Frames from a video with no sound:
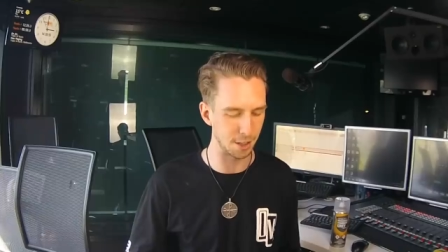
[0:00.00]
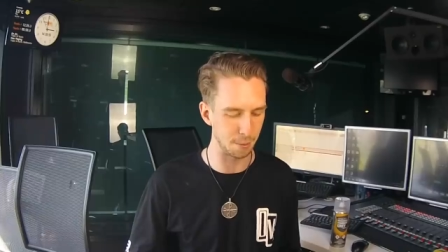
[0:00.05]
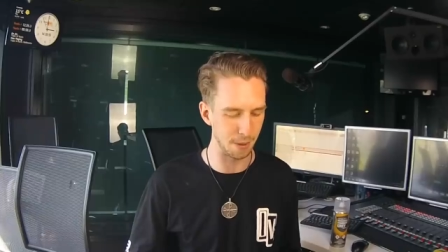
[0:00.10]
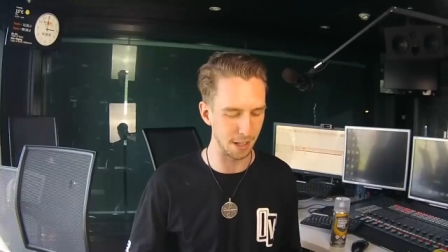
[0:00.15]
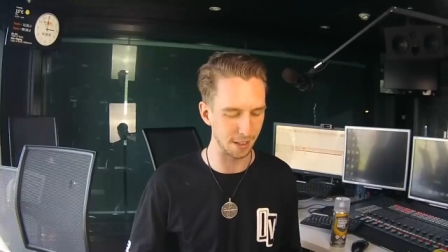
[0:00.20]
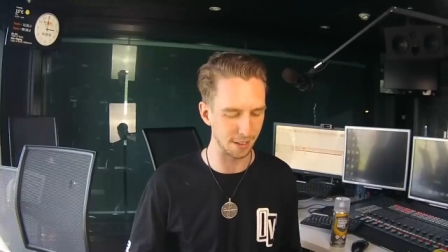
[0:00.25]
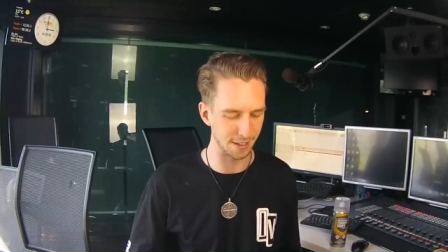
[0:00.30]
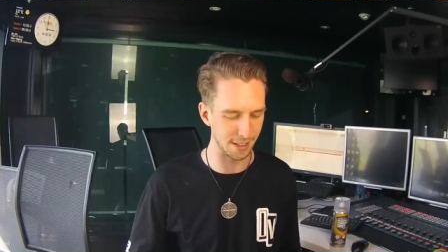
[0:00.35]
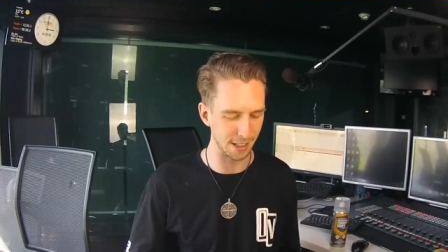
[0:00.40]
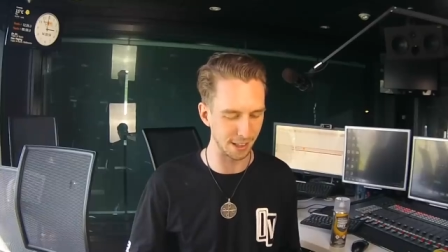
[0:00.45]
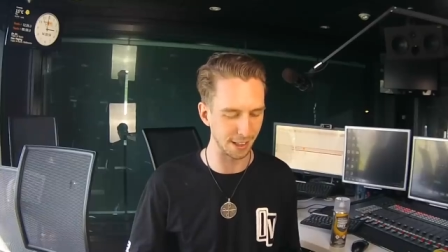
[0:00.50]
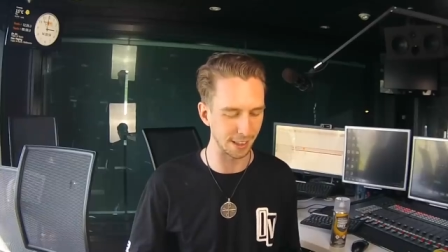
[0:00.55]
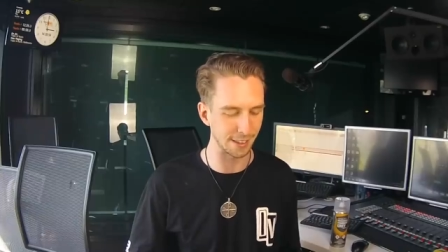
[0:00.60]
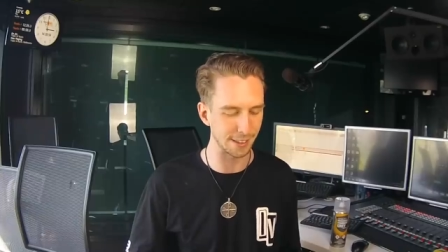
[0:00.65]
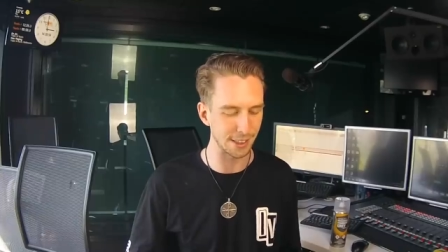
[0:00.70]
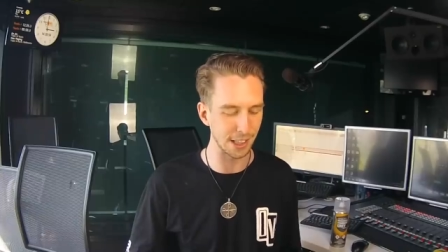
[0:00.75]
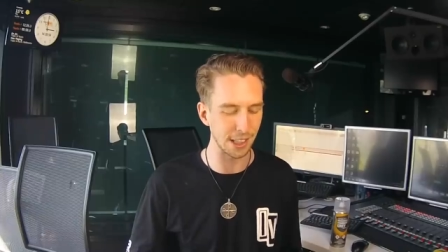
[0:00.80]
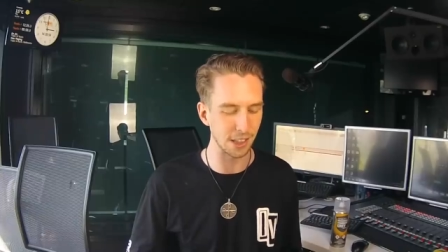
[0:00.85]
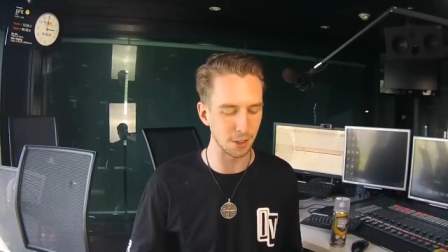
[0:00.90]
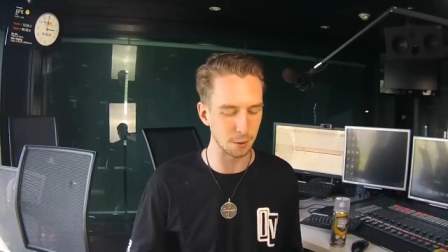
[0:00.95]
about telling
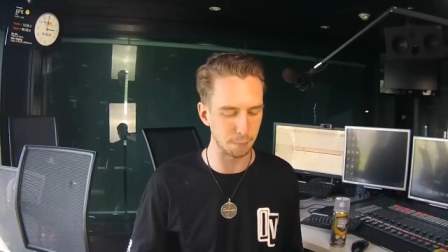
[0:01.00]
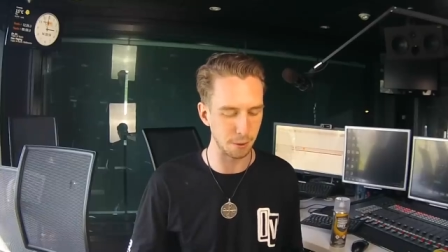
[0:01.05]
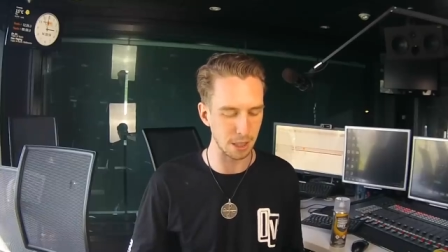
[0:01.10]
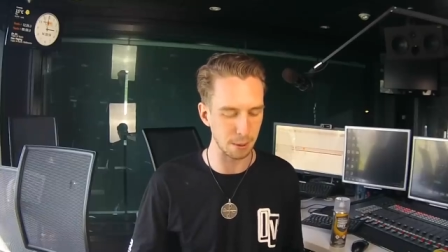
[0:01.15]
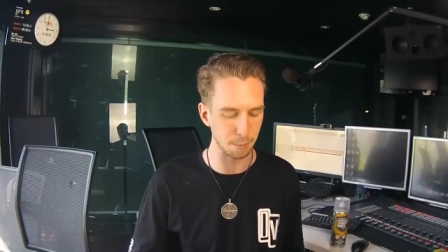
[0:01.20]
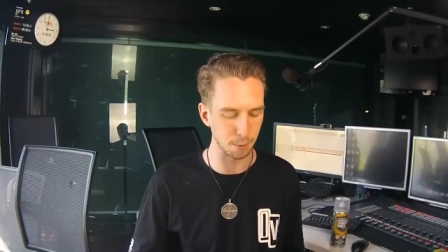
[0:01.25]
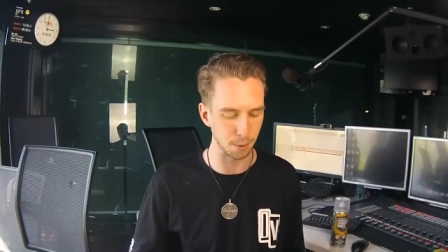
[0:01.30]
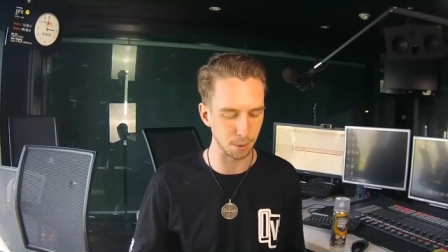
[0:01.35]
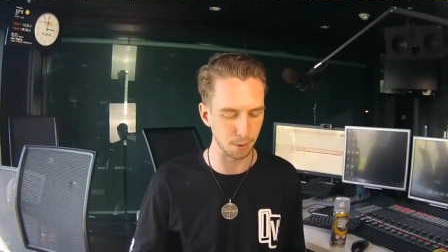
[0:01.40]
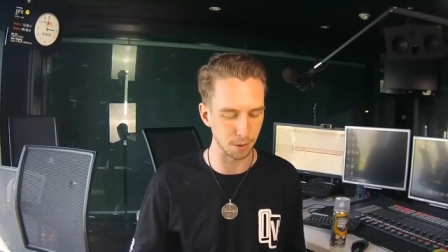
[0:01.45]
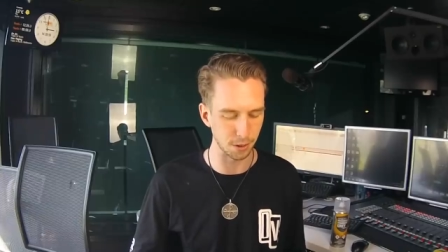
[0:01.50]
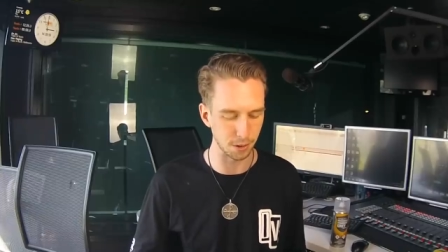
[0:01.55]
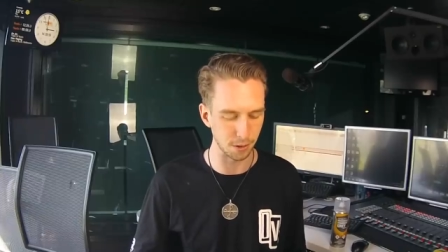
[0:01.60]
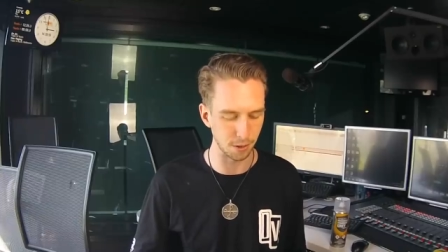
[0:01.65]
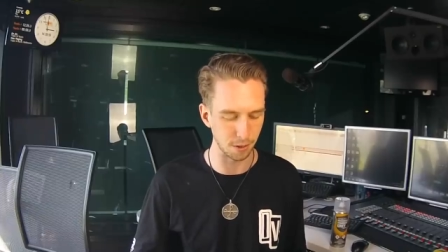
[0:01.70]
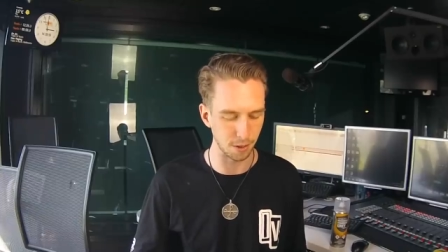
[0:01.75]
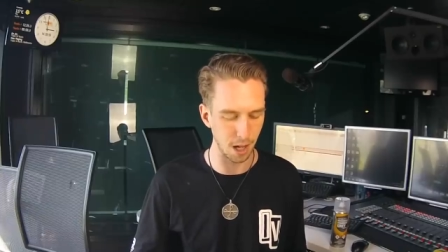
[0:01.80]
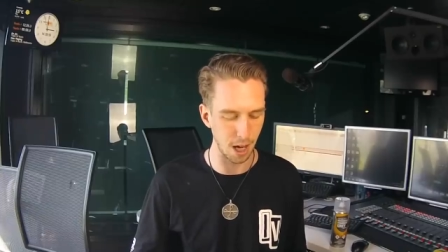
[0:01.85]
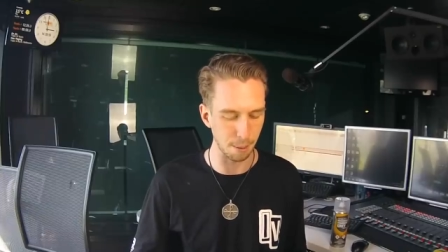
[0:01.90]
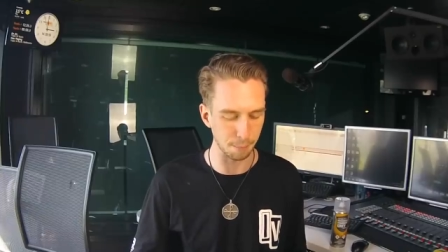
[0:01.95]
salespeople
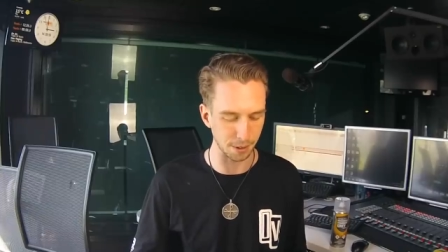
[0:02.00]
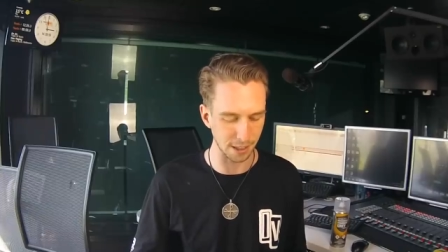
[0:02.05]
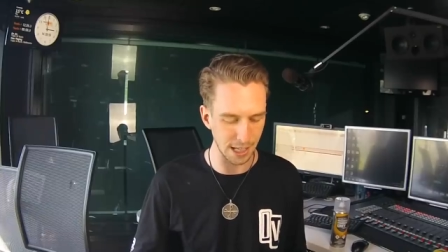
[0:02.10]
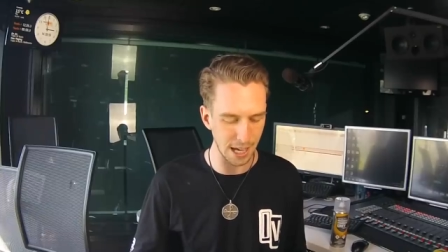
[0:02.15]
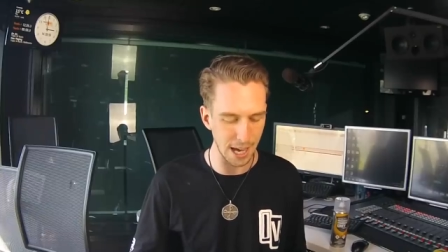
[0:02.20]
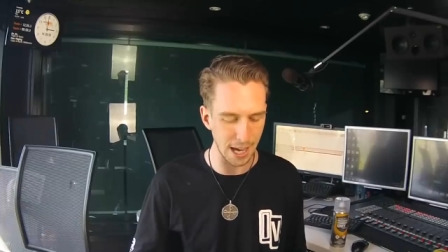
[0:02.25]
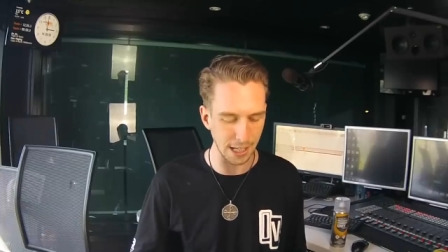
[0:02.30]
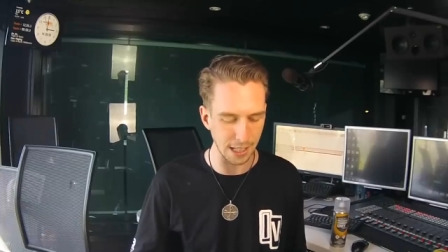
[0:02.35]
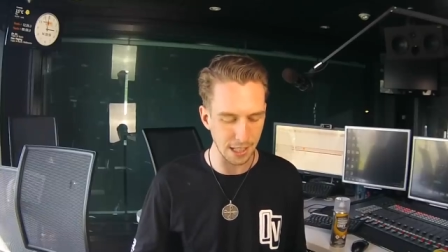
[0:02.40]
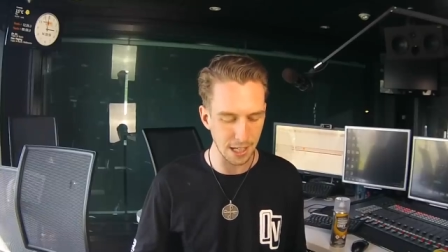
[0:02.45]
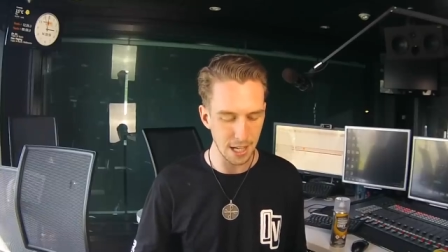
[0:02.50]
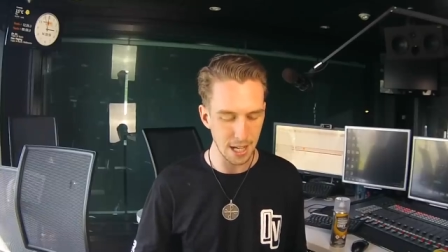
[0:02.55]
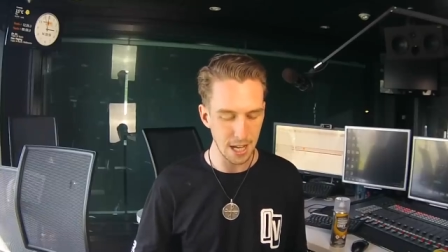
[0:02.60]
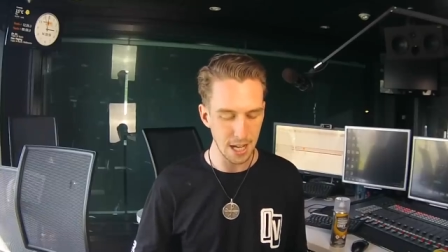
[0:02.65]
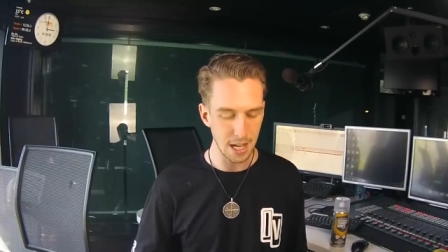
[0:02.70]
I'm gay,